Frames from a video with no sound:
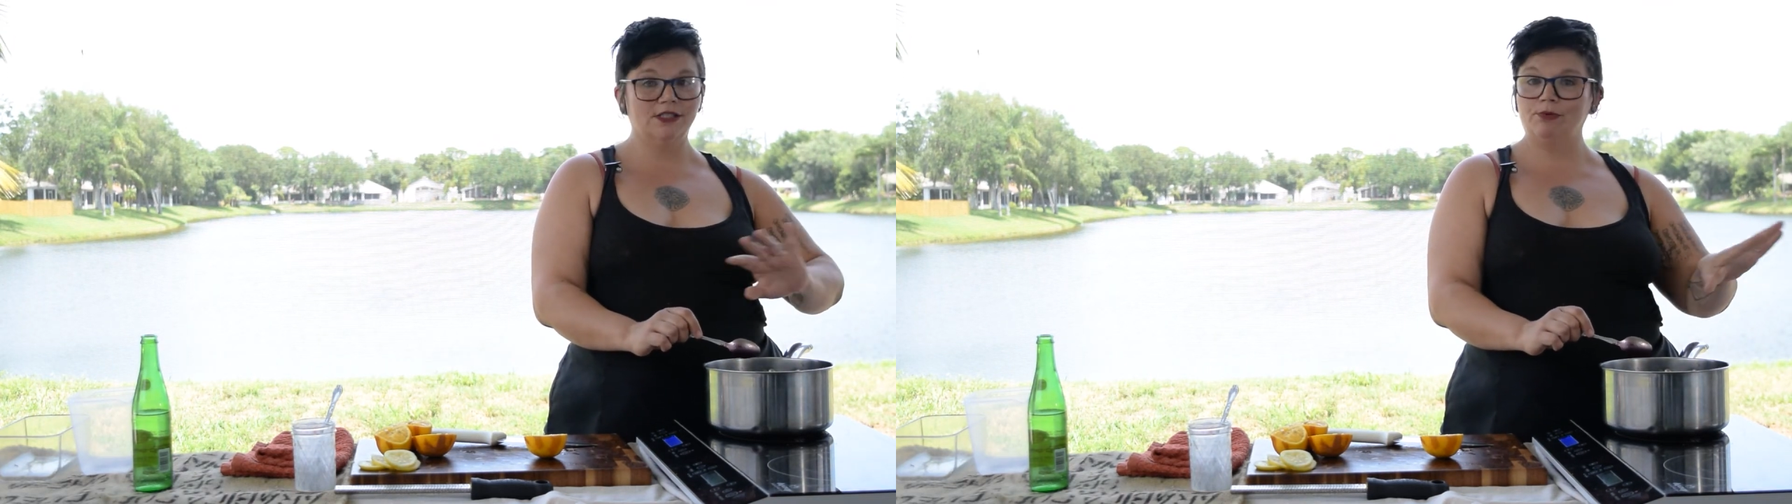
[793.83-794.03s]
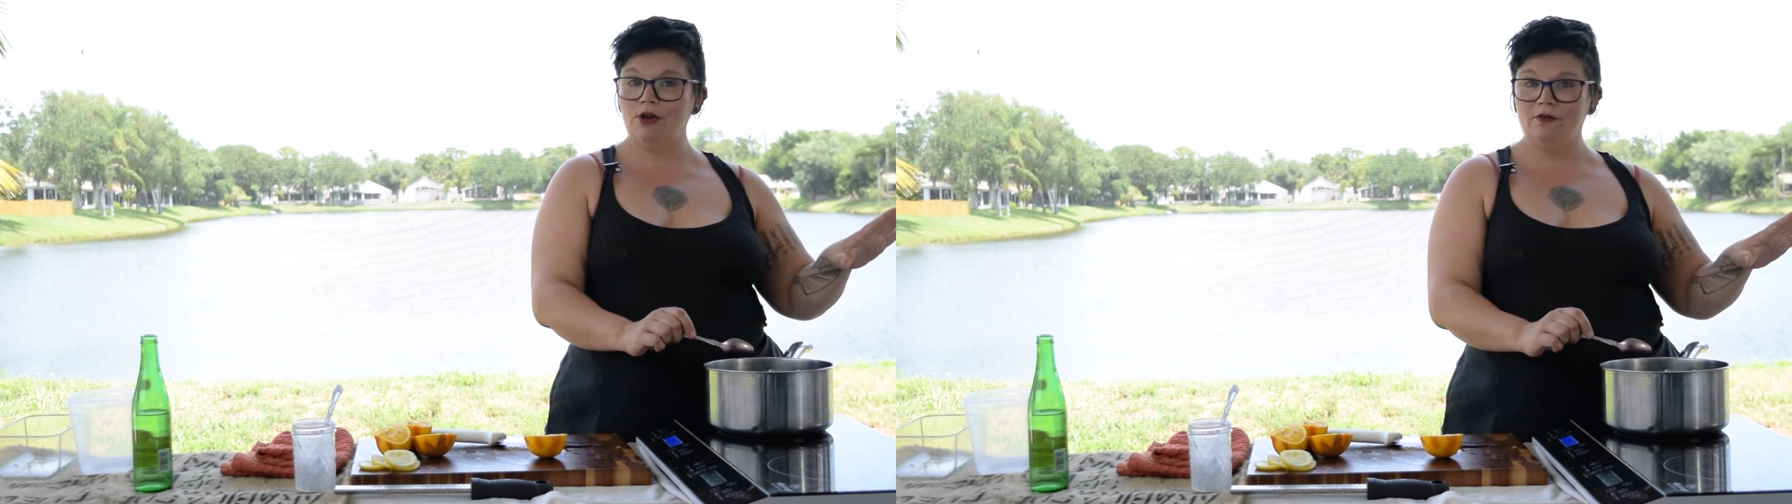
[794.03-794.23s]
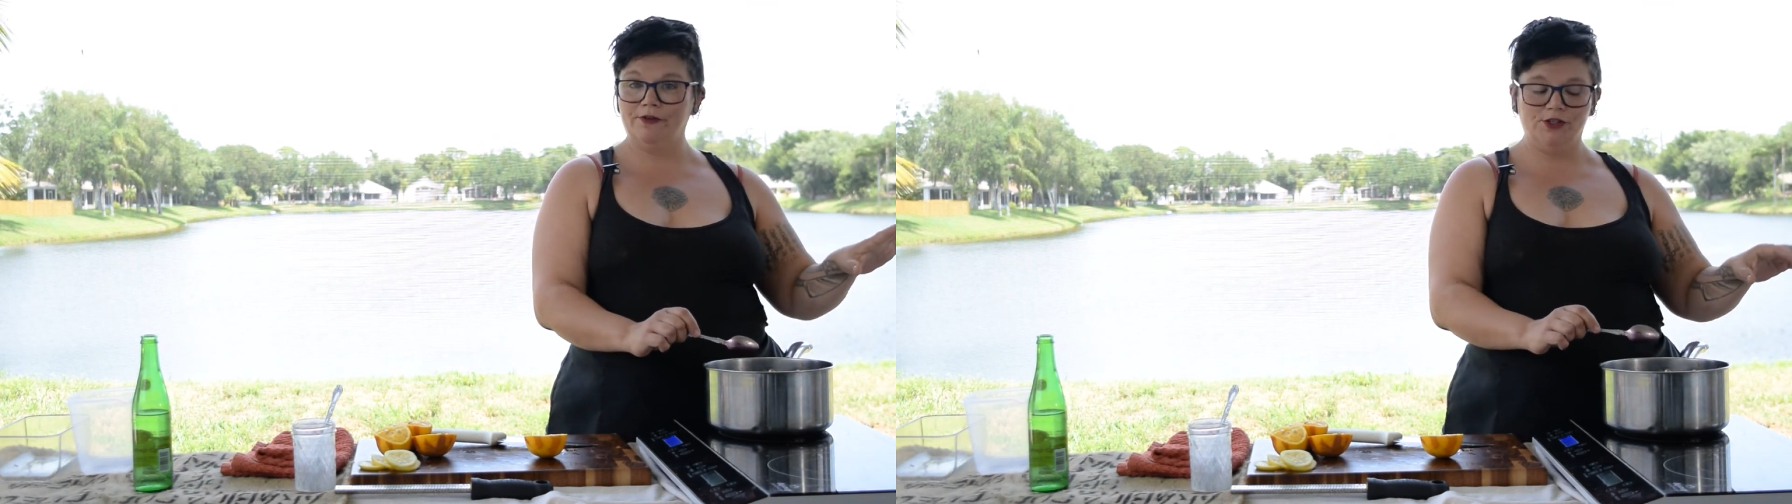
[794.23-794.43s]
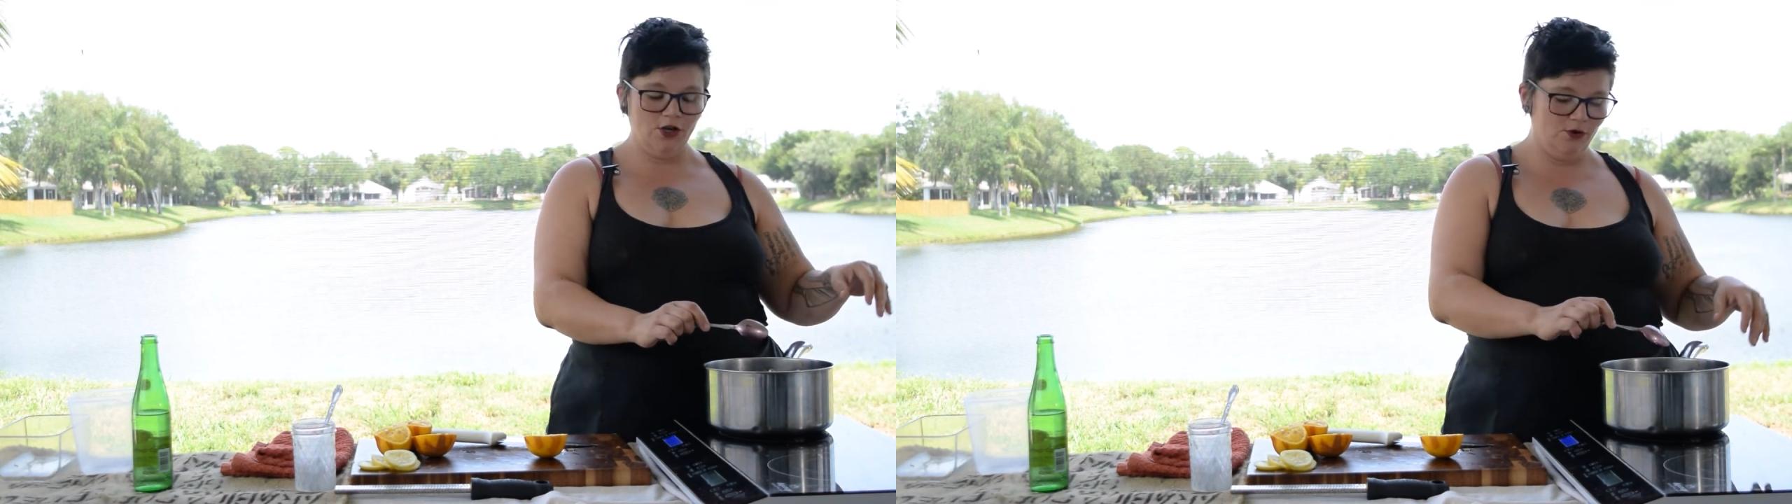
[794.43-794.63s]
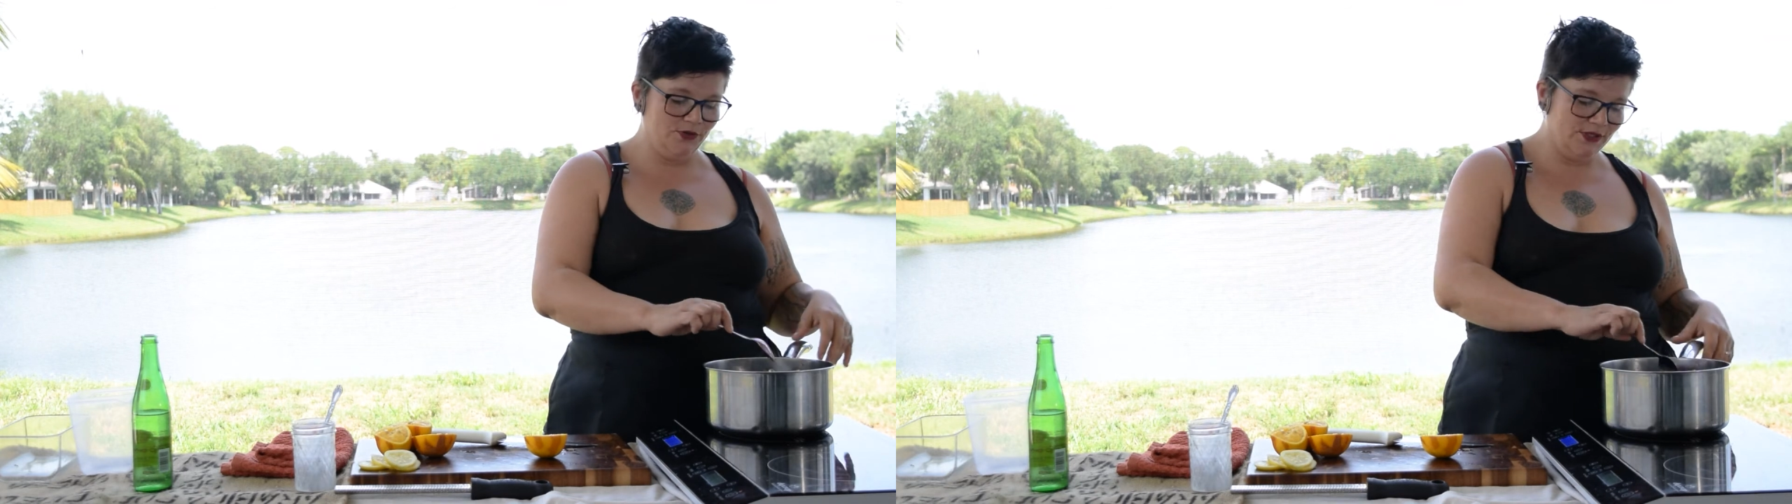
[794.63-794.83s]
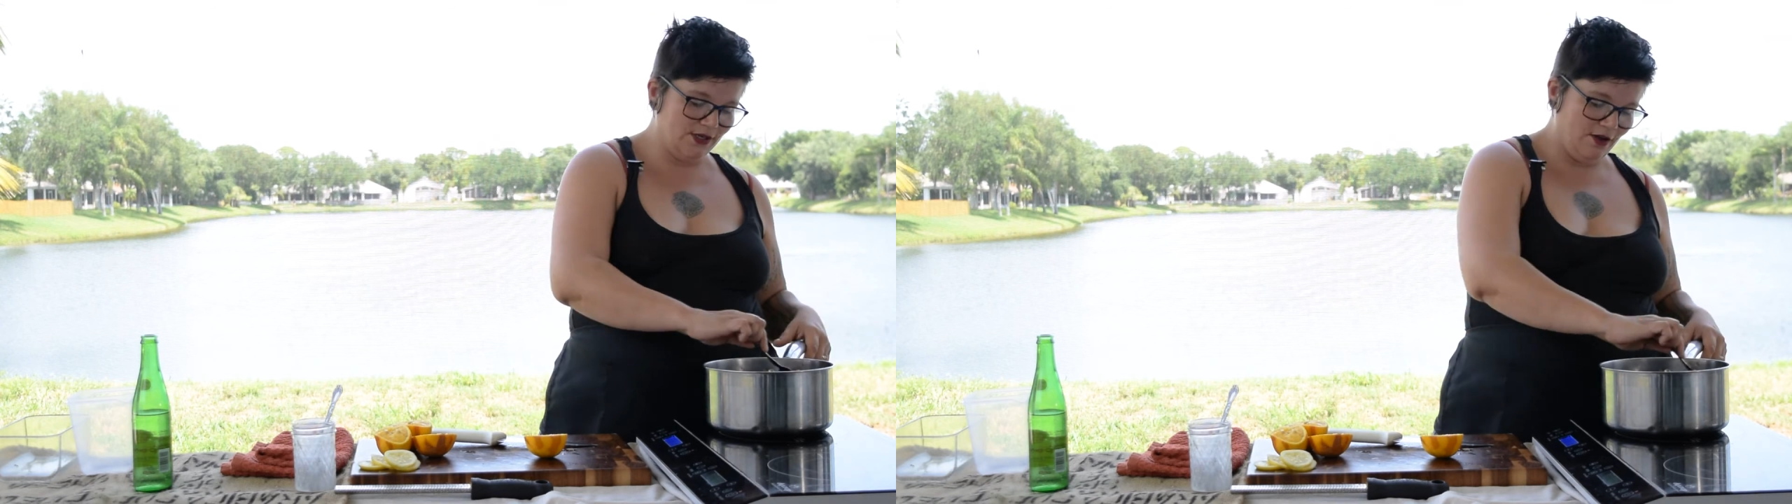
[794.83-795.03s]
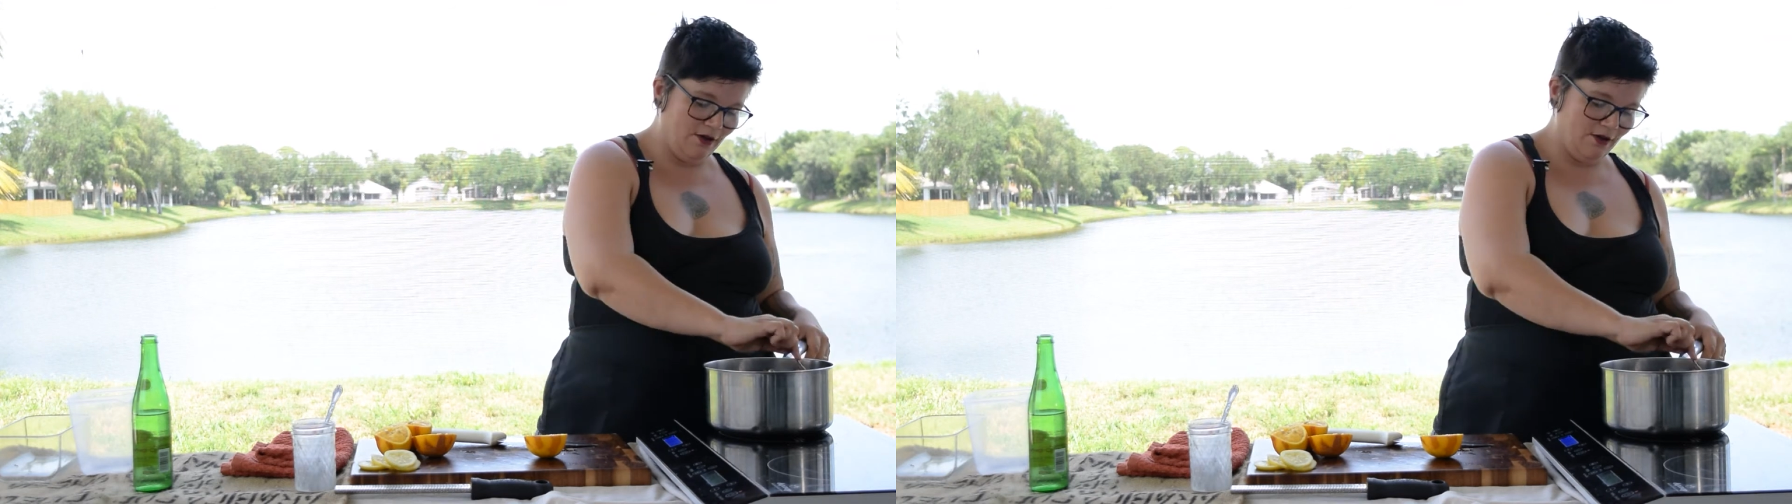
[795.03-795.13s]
spread over toast.